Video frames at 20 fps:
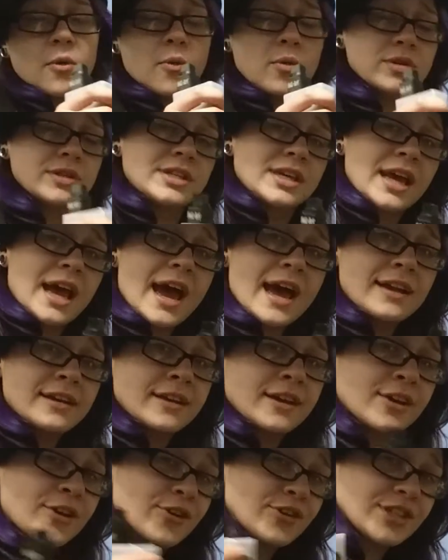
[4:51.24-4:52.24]
Once
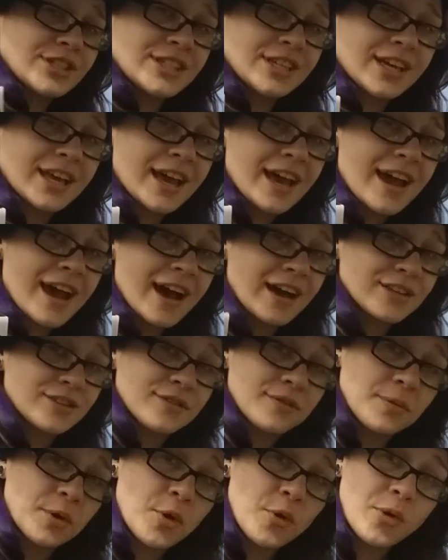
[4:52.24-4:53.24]
again, Krystin Kaos
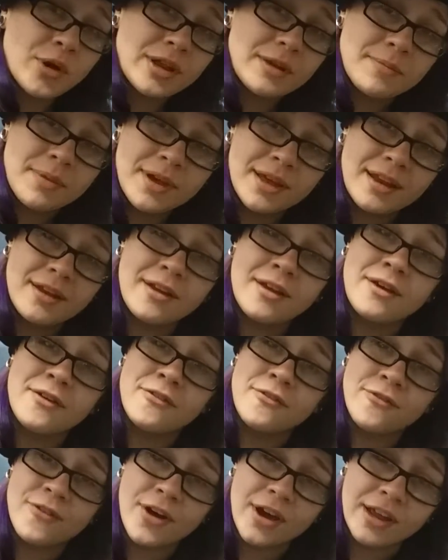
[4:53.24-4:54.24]
from Queenpin
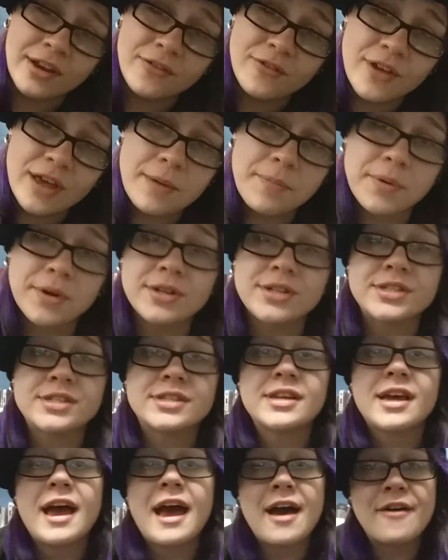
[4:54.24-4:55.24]
fucking
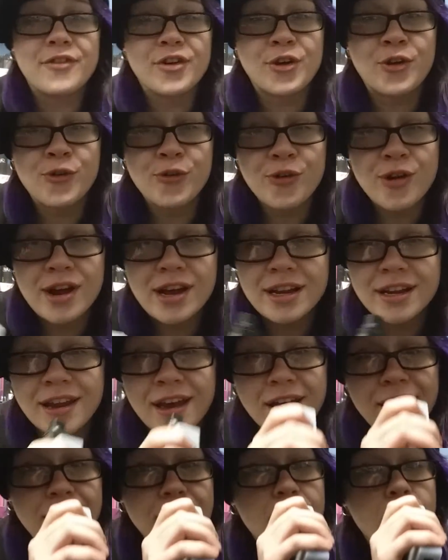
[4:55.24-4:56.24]
Vapors. Have a great
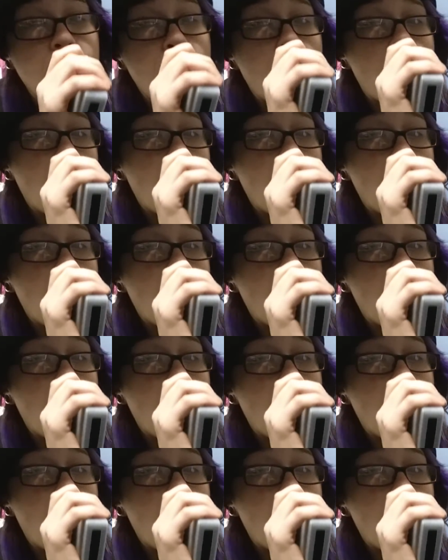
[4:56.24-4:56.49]
night.